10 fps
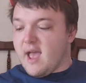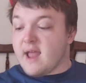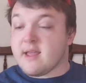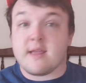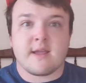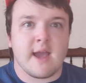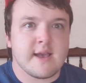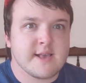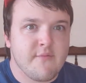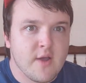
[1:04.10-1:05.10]
And in
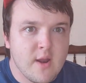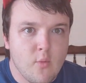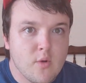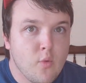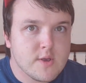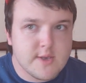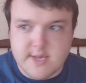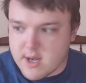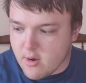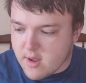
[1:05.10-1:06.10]
case I forget what was the
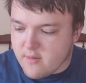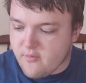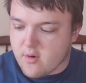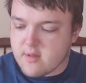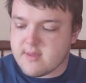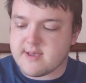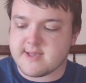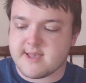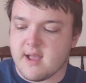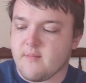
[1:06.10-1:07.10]
slogan for
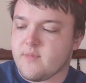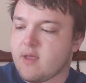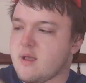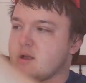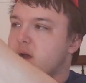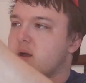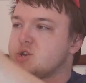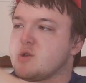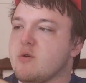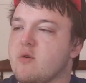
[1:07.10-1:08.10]
this Junior